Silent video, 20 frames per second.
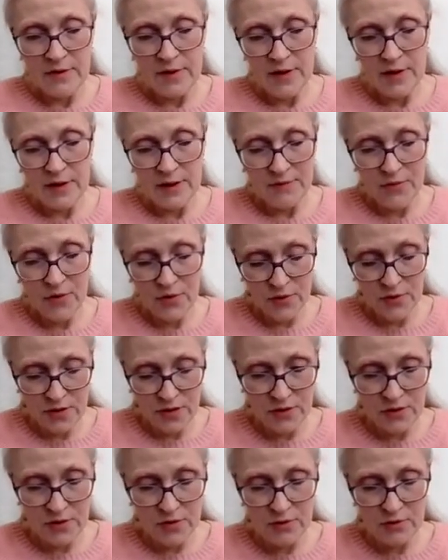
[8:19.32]
And I'm going
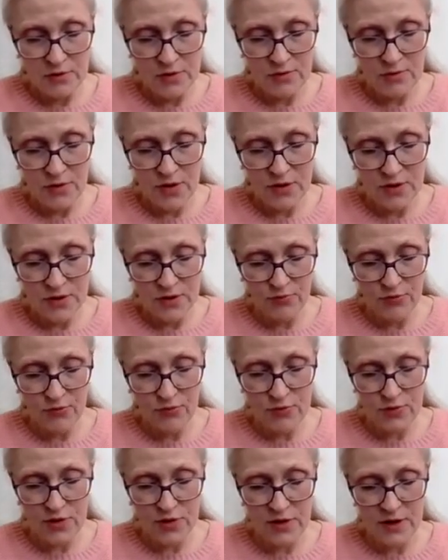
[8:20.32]
to use my
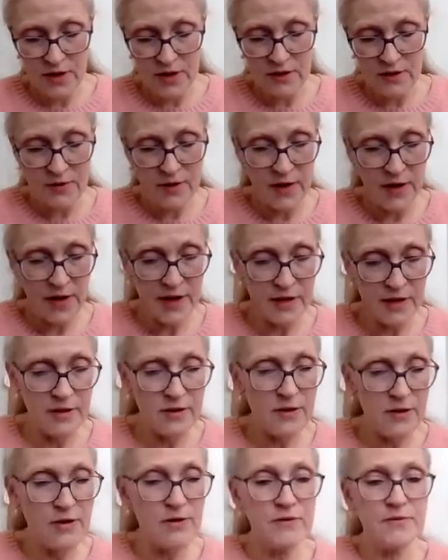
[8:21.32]
spoon to kind of guide it.
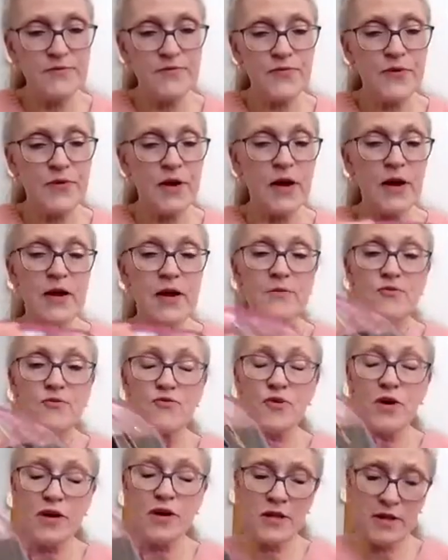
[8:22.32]
Now, I am
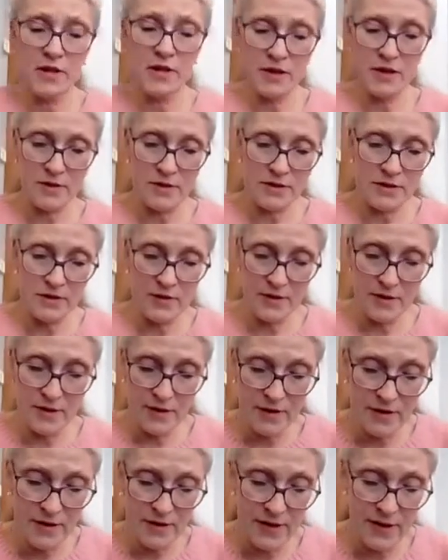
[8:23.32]
right-handed,
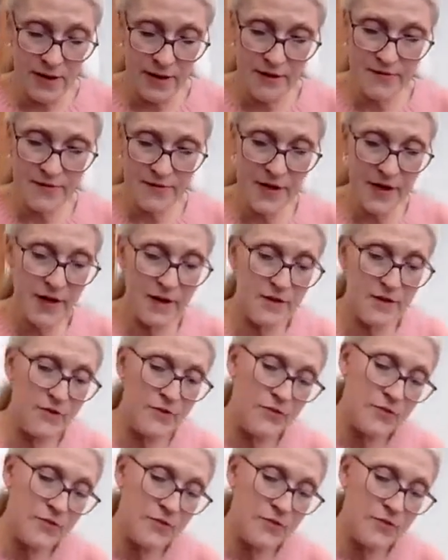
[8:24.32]
and left-handed